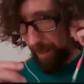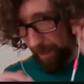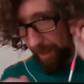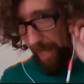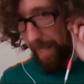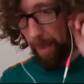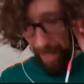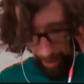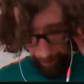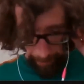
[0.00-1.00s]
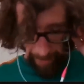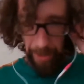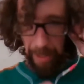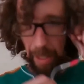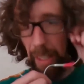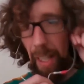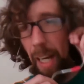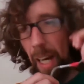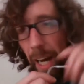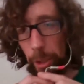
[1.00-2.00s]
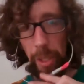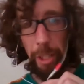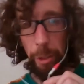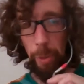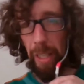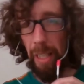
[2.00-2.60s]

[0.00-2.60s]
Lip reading: Yeah, get my headphones out. Sorry. I do a lot of this work,